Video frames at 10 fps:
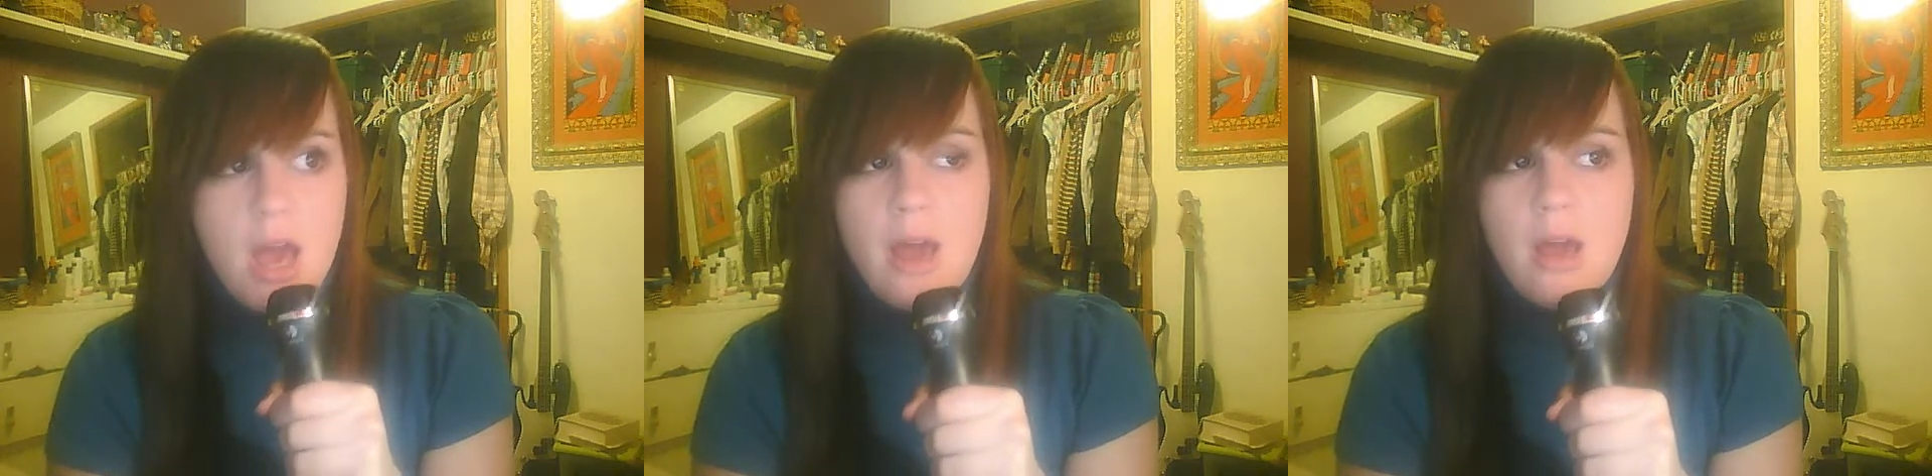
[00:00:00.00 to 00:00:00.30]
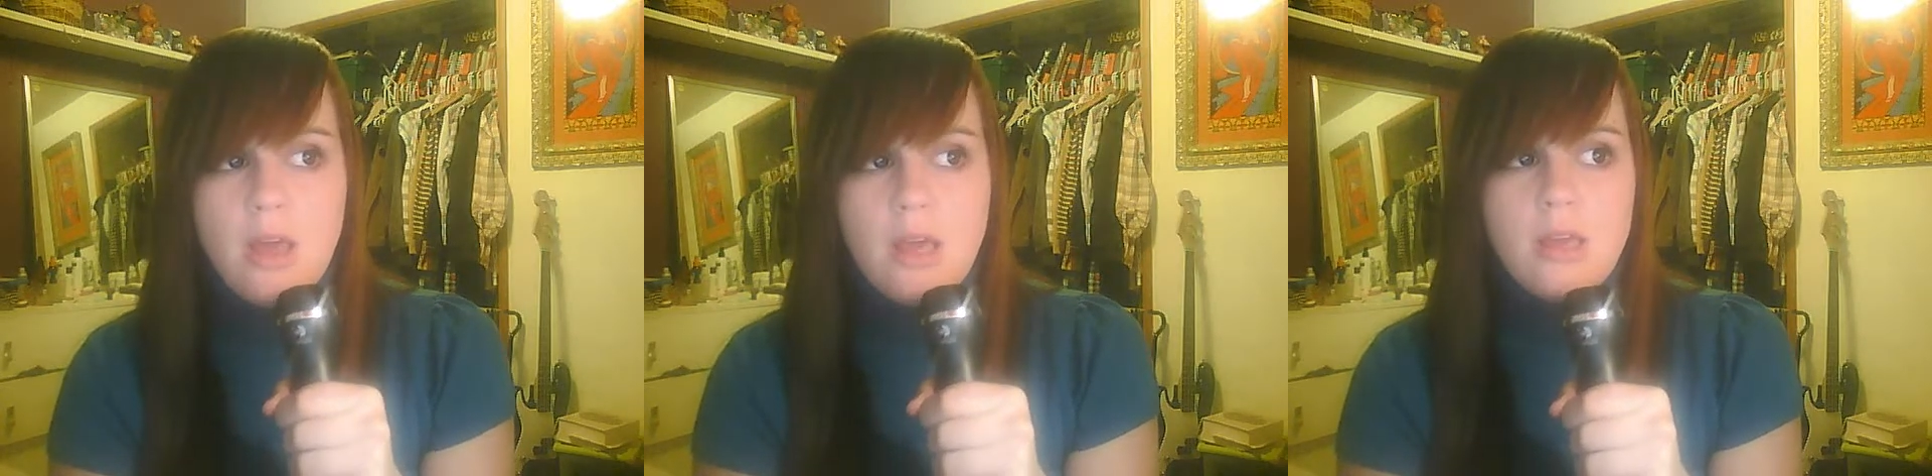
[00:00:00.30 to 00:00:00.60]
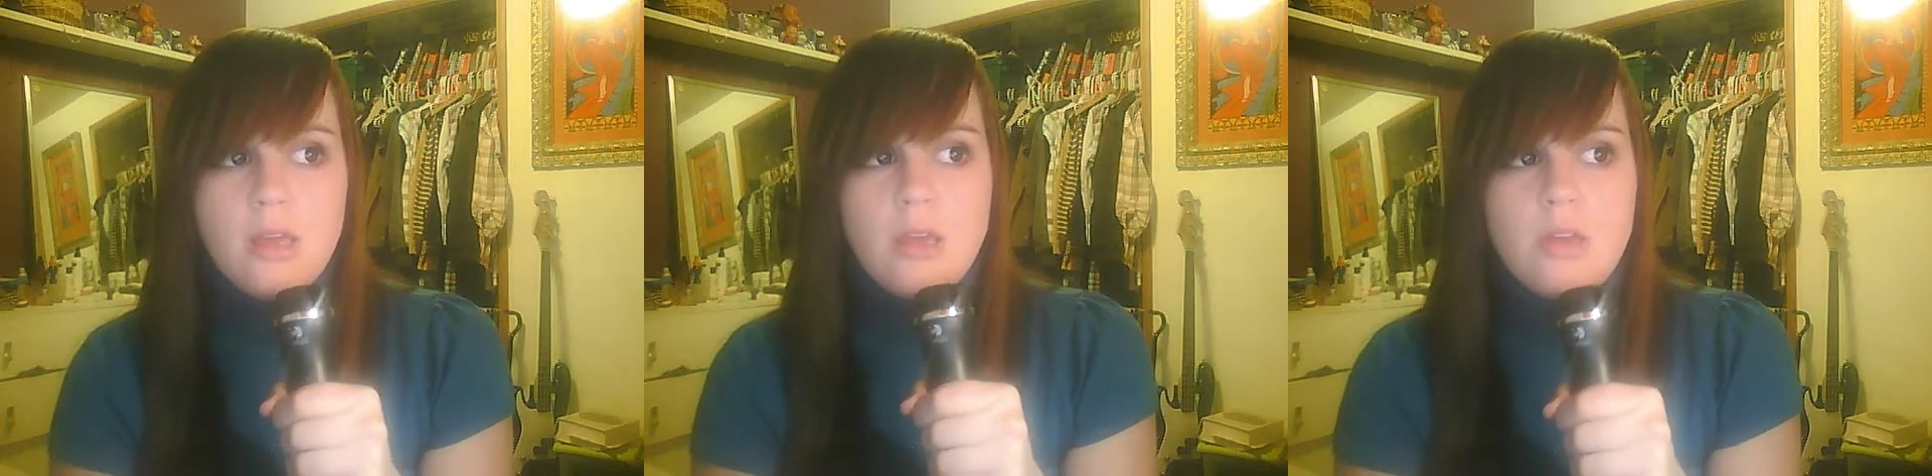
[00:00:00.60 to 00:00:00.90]

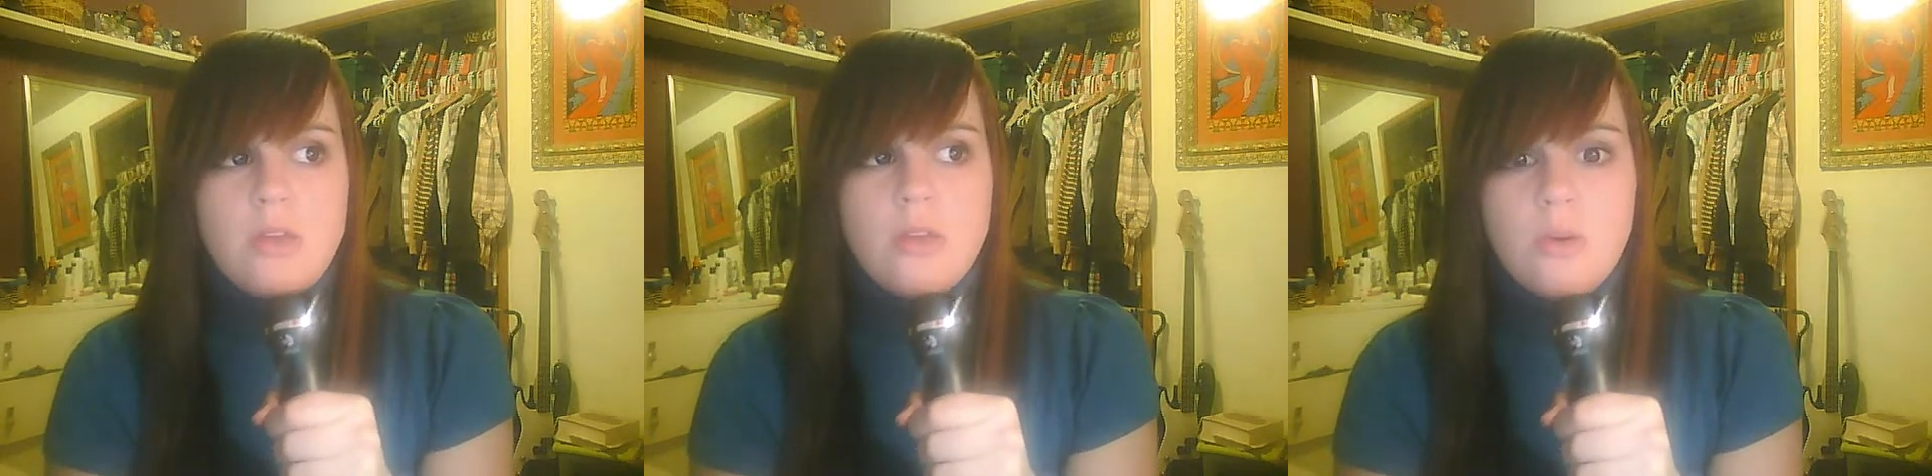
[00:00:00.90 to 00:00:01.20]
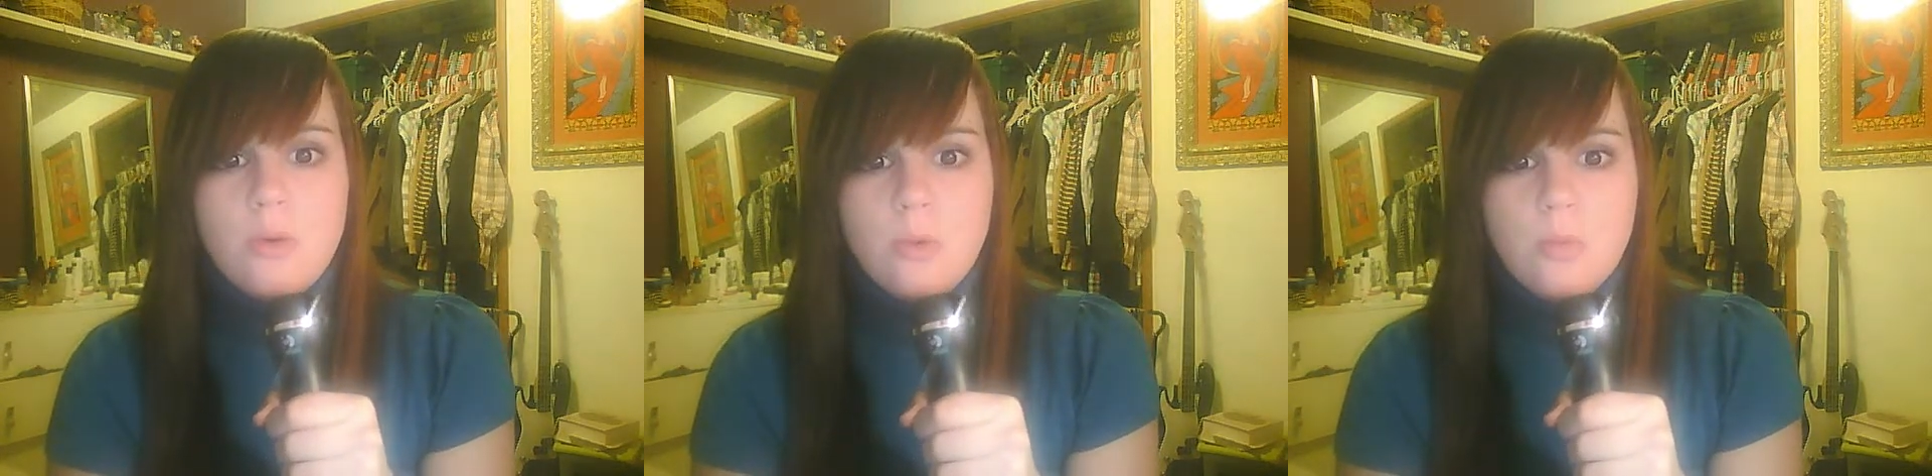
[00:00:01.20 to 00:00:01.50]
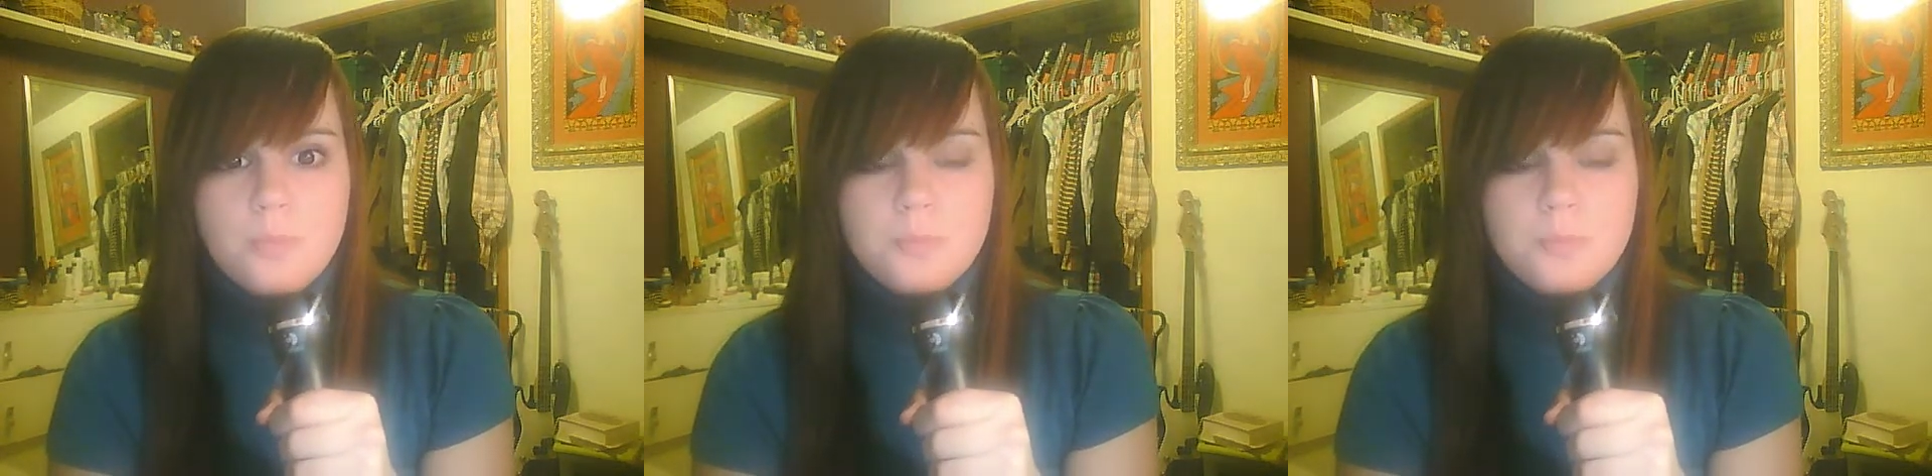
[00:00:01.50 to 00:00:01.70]
I've never